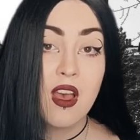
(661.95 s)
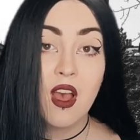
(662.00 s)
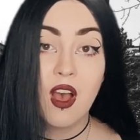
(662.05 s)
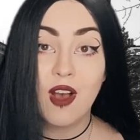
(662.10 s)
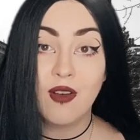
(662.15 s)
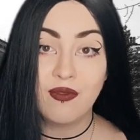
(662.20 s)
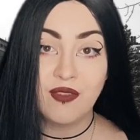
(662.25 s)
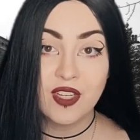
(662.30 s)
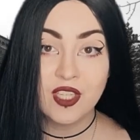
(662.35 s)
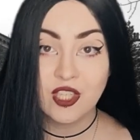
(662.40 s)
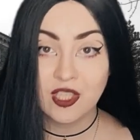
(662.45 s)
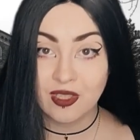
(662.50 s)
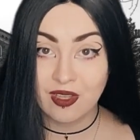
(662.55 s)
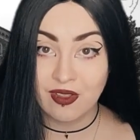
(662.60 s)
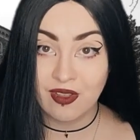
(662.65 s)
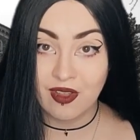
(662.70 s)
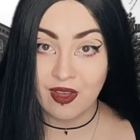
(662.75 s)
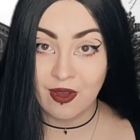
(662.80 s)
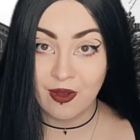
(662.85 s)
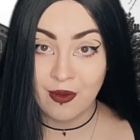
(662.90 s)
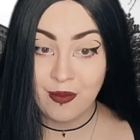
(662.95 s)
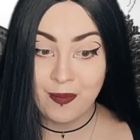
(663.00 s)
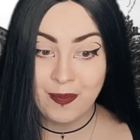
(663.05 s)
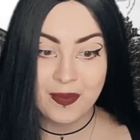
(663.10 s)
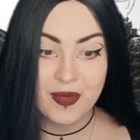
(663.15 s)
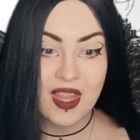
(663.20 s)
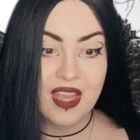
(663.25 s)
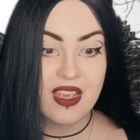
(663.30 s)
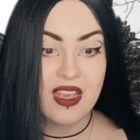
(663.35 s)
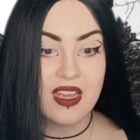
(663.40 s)
Officially, though,
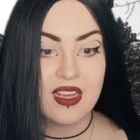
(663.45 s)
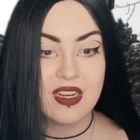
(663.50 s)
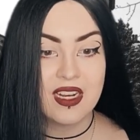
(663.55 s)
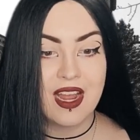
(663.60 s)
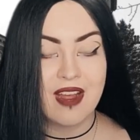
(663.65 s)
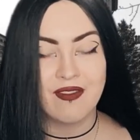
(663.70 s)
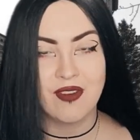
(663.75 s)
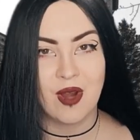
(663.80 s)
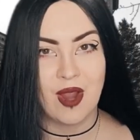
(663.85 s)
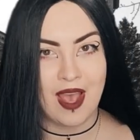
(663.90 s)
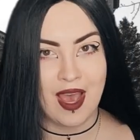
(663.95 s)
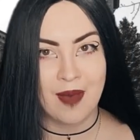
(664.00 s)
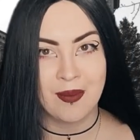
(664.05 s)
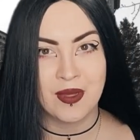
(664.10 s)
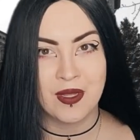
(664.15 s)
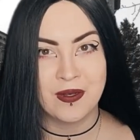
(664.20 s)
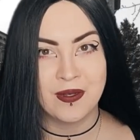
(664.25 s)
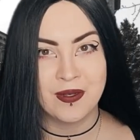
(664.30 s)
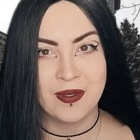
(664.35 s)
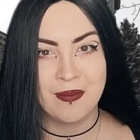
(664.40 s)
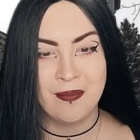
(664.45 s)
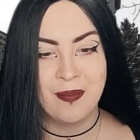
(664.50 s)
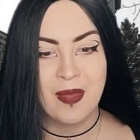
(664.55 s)
it never happened.